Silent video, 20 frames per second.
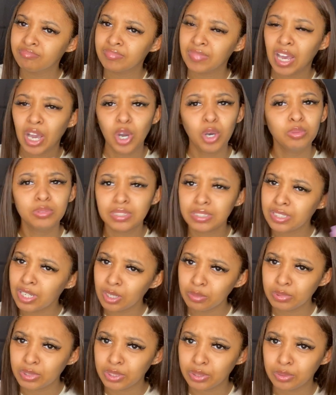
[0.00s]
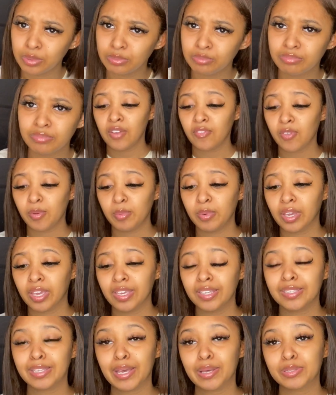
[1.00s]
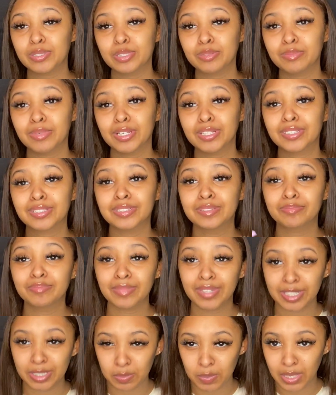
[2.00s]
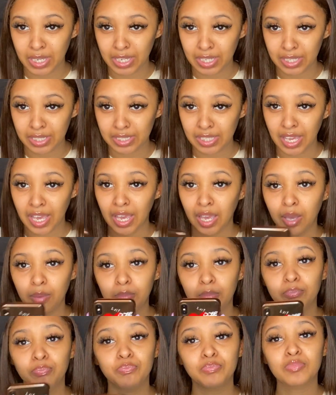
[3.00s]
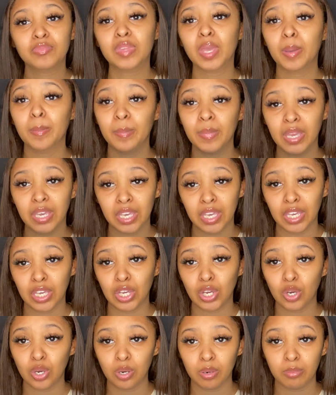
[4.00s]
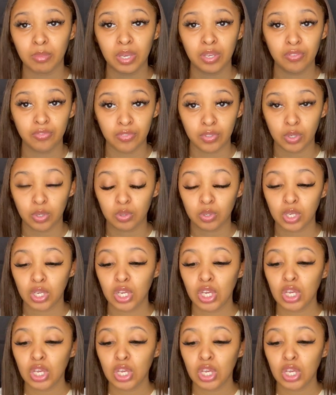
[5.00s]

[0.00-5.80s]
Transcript: I hope this helps you. If I'm looking down too much, it's because I'm making it on my phone.